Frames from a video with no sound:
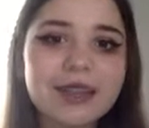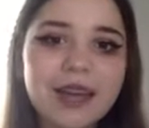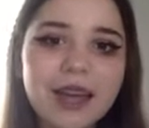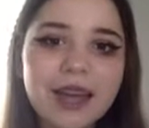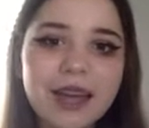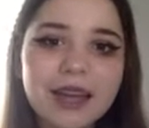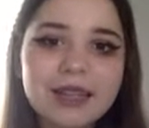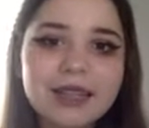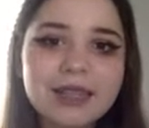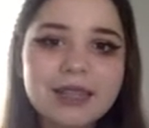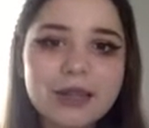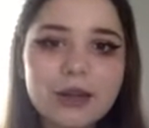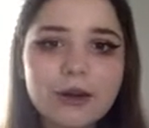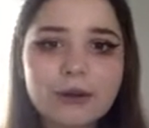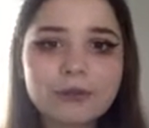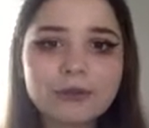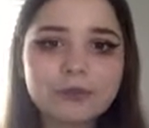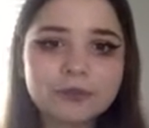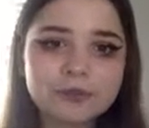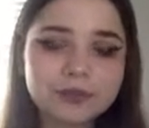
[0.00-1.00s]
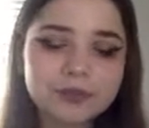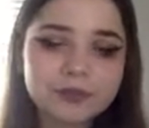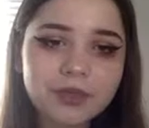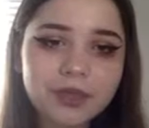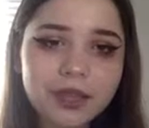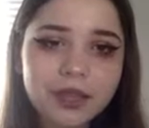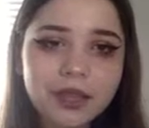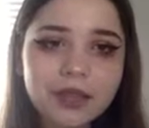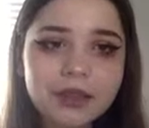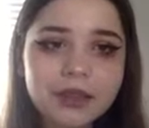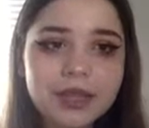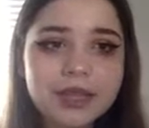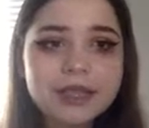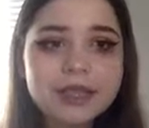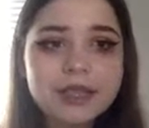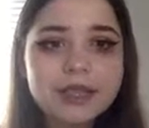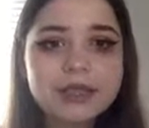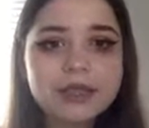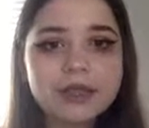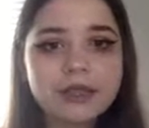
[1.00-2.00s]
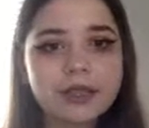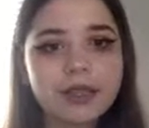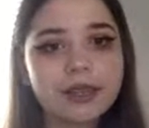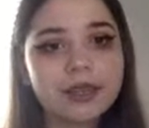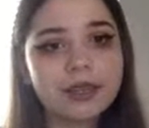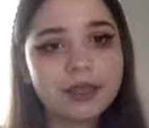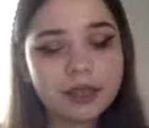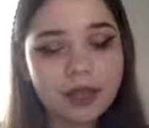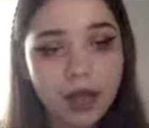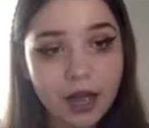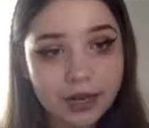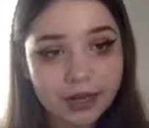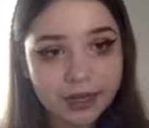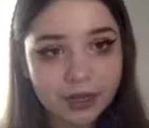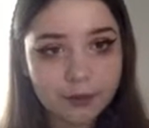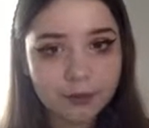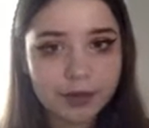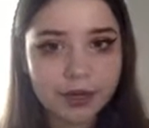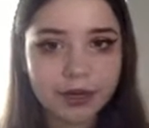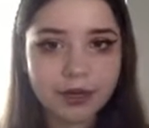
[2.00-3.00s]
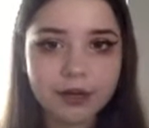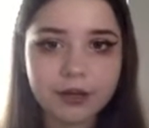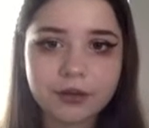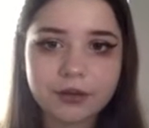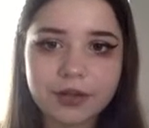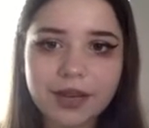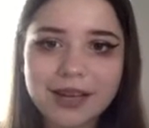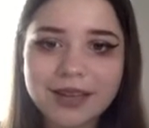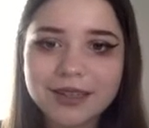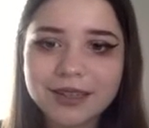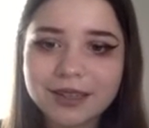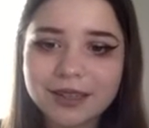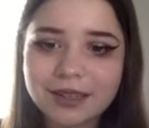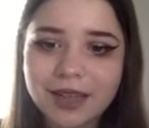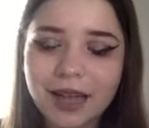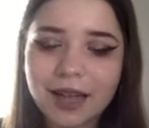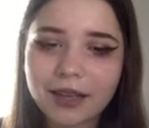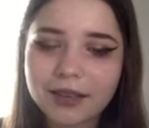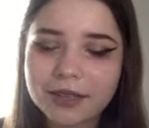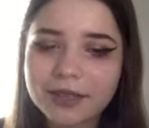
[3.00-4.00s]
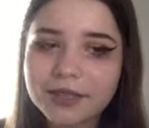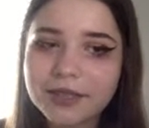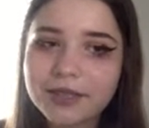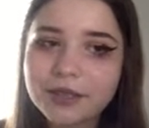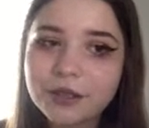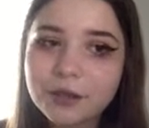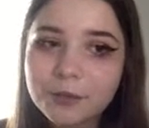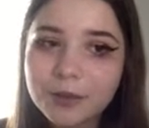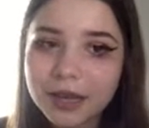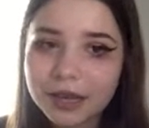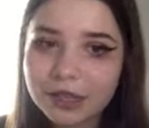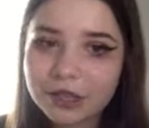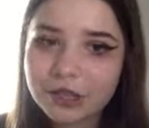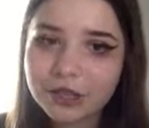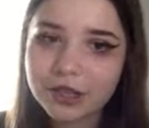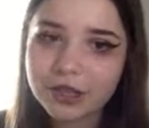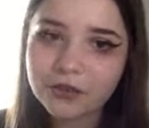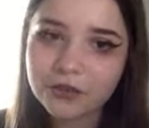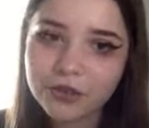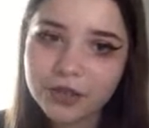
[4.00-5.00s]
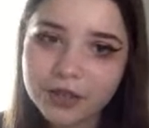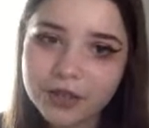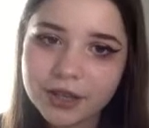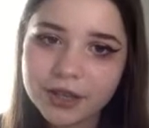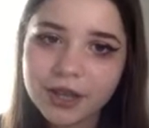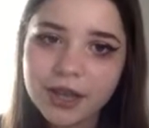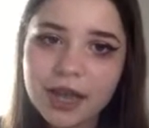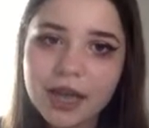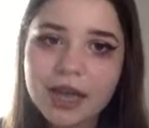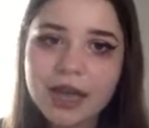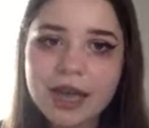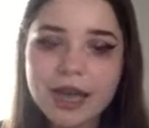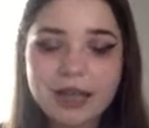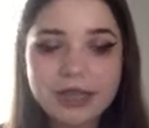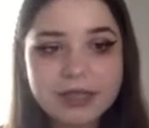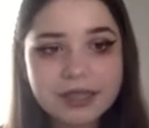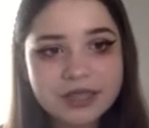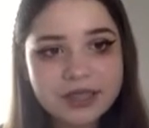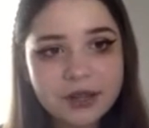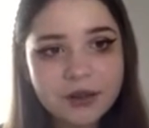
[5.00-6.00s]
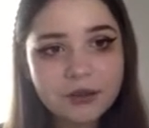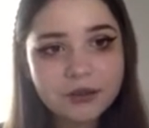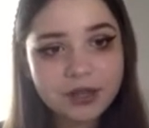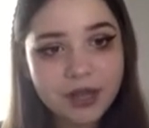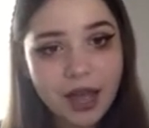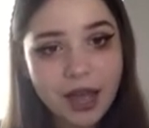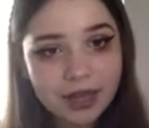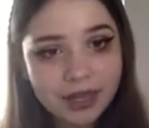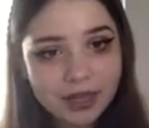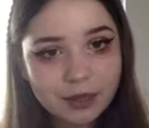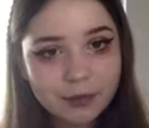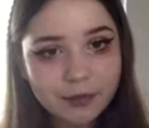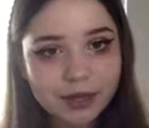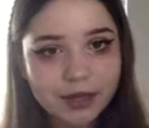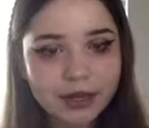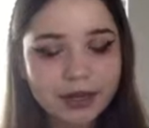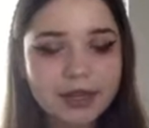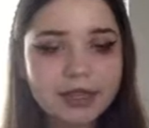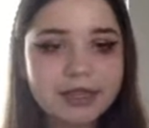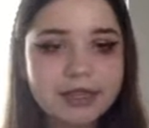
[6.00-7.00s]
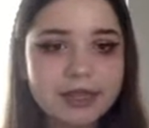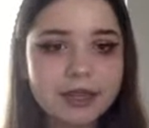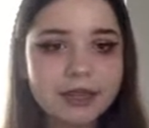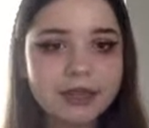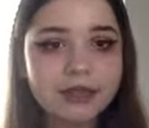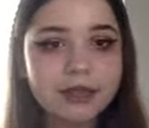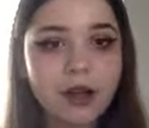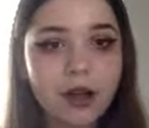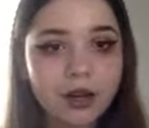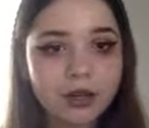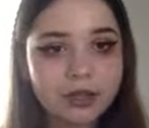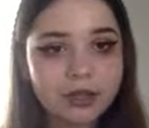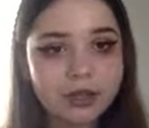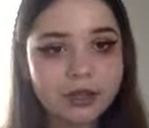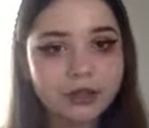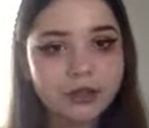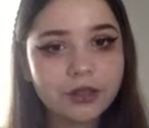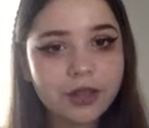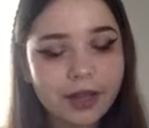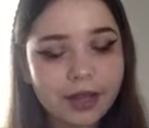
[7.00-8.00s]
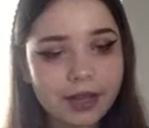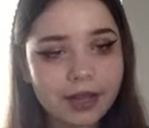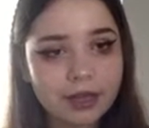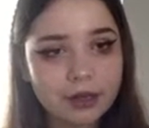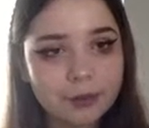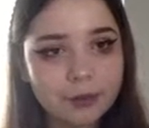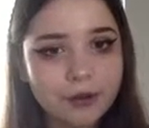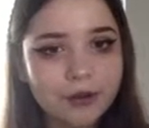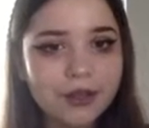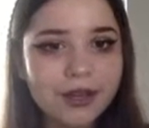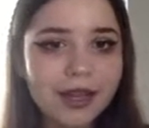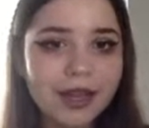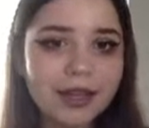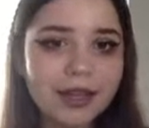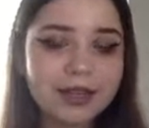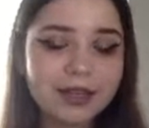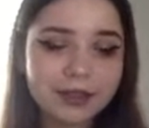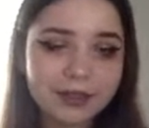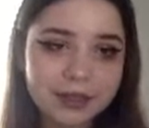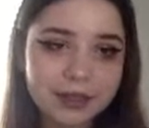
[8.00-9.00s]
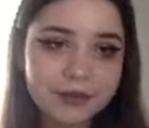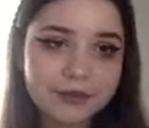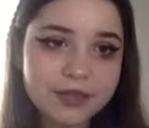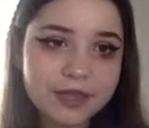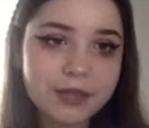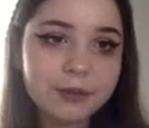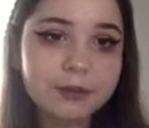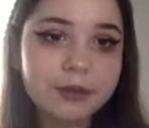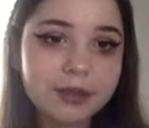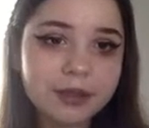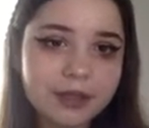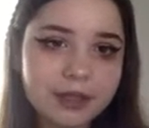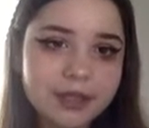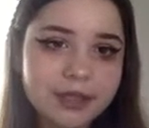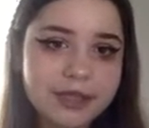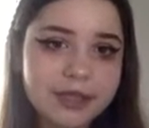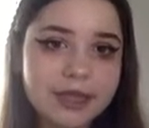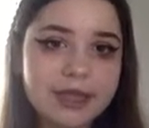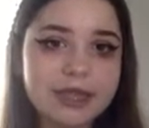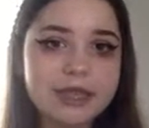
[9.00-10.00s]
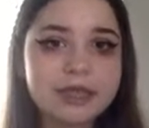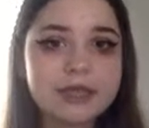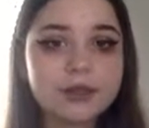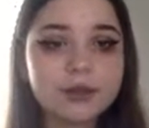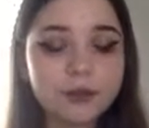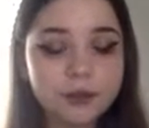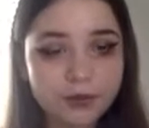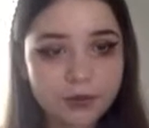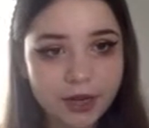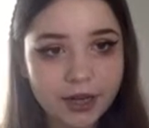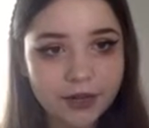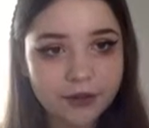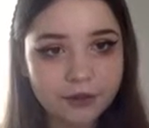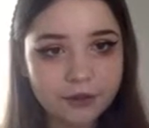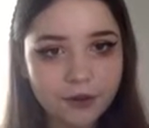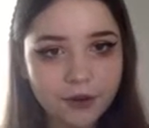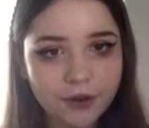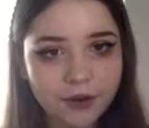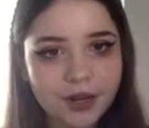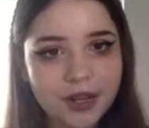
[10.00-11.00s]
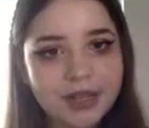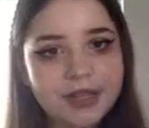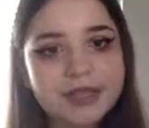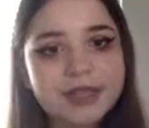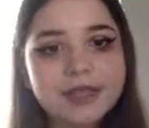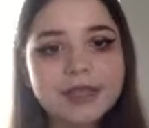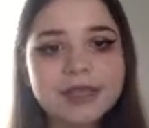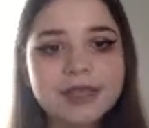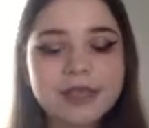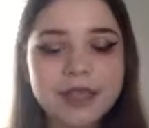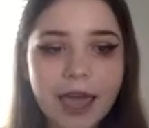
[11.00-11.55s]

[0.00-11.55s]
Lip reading: And so this is the honey bear, and there's a little picture of it. And so the honey bear, it's a nocturnal animal and it lives in Belize's rainforests.